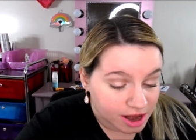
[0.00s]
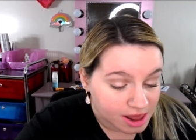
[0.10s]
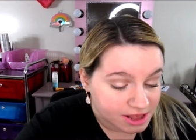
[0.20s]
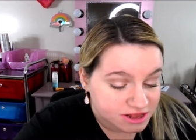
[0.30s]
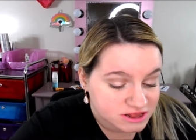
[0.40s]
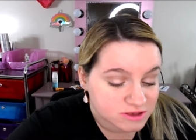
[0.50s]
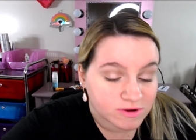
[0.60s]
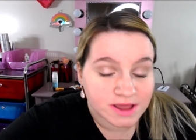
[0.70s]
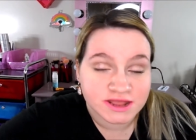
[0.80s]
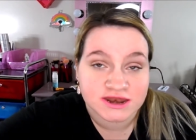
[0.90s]
And I can
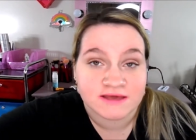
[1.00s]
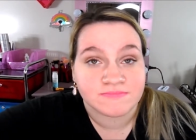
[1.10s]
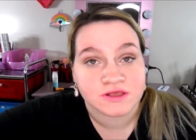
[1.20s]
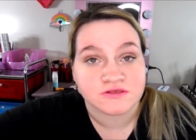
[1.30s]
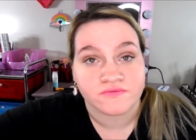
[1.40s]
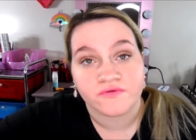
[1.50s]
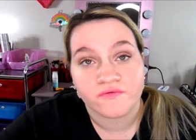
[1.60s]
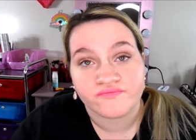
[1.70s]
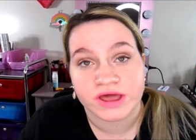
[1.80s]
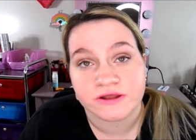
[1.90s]
see why they named this a
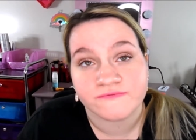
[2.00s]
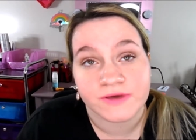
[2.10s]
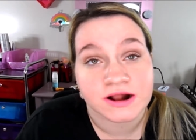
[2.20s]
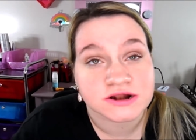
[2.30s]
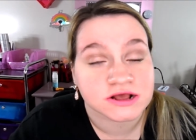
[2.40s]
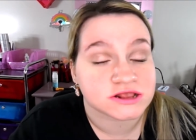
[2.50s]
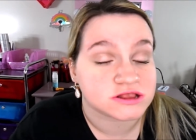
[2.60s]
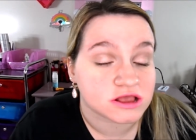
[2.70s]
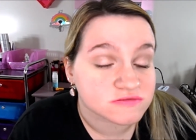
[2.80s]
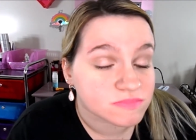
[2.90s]
full fan effect, because
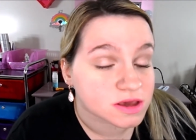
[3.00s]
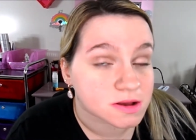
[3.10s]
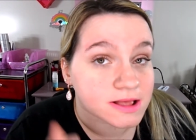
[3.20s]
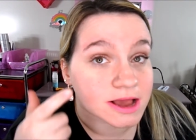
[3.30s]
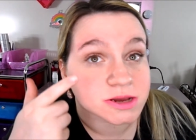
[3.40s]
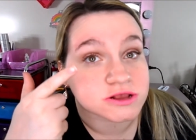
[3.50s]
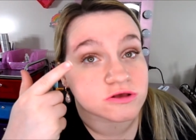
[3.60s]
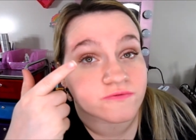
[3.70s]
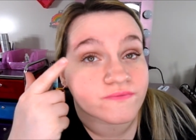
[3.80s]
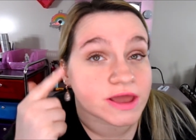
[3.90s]
it does make your
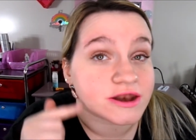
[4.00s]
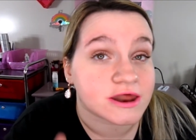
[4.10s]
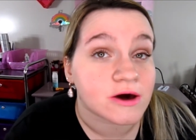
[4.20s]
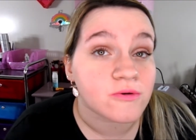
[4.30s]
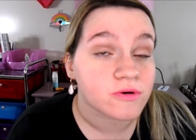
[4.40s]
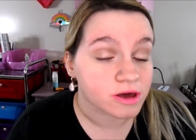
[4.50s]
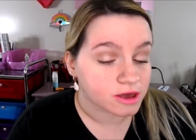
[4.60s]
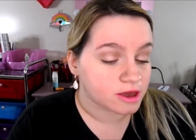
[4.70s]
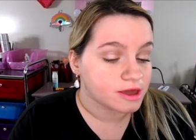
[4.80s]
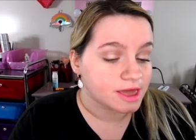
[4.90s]
lashes look fanned out.
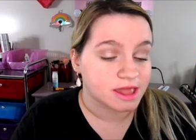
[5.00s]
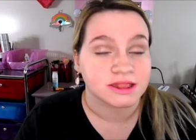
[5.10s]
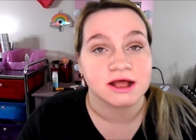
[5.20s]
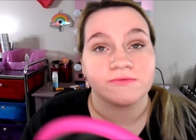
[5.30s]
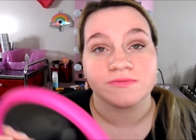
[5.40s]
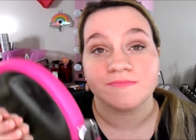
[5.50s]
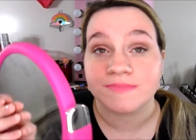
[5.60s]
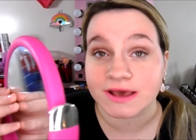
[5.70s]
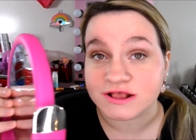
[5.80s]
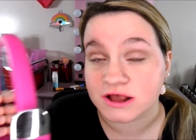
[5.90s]
And that
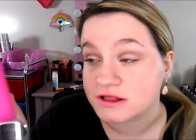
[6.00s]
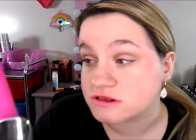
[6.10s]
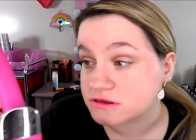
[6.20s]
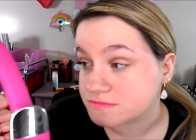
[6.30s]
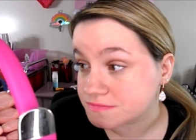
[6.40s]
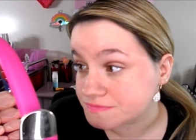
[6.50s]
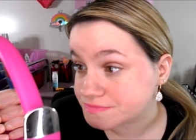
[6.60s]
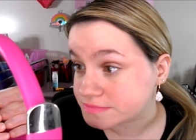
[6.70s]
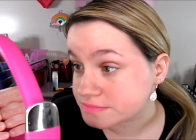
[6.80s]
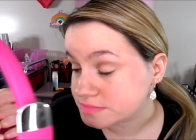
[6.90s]
would make sense.
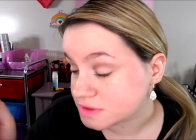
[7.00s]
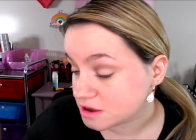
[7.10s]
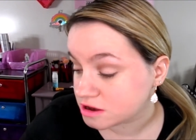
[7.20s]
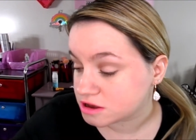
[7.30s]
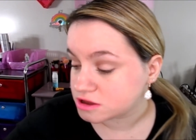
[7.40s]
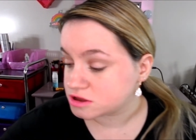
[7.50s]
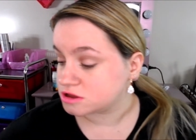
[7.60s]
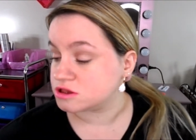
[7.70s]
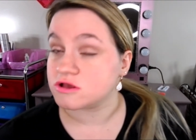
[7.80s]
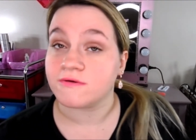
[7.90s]

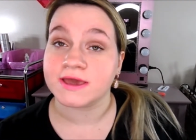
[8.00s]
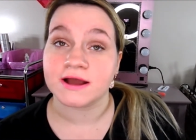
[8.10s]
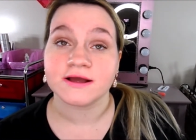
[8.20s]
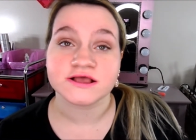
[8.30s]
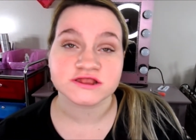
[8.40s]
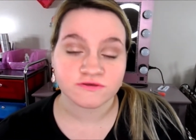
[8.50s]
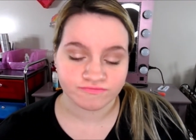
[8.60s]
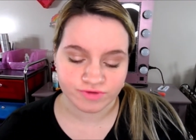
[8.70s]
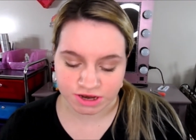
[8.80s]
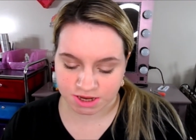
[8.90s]
So here is the
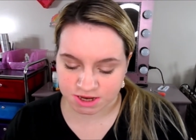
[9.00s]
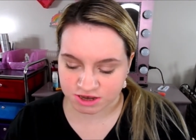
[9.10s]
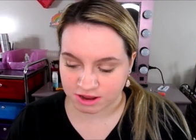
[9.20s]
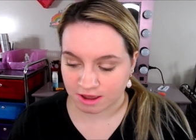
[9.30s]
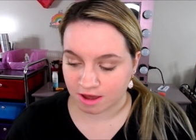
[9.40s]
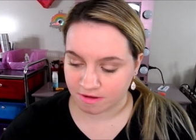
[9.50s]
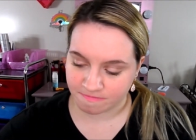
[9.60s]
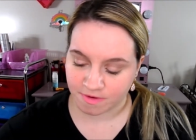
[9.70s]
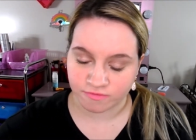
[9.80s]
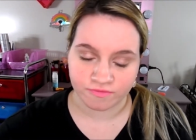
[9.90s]
finished
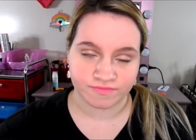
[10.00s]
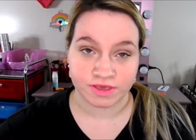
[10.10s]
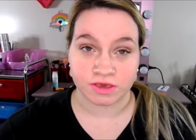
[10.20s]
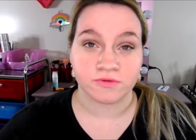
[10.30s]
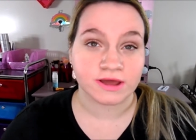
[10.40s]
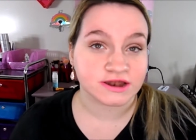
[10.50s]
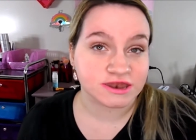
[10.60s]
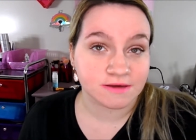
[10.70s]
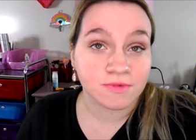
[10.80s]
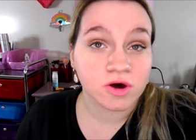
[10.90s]
review
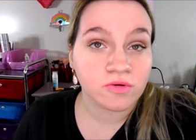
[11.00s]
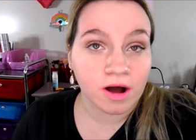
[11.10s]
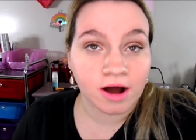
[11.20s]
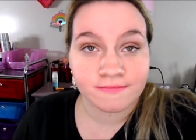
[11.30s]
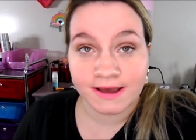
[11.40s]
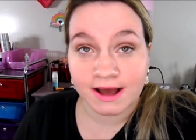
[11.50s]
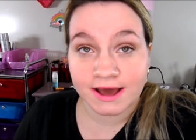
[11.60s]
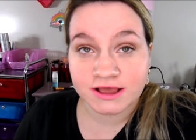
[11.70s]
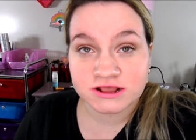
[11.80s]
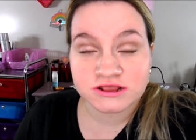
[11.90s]
and demo on my
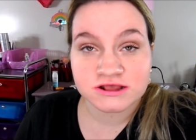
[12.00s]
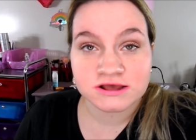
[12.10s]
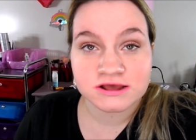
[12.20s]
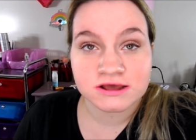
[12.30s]
eyes.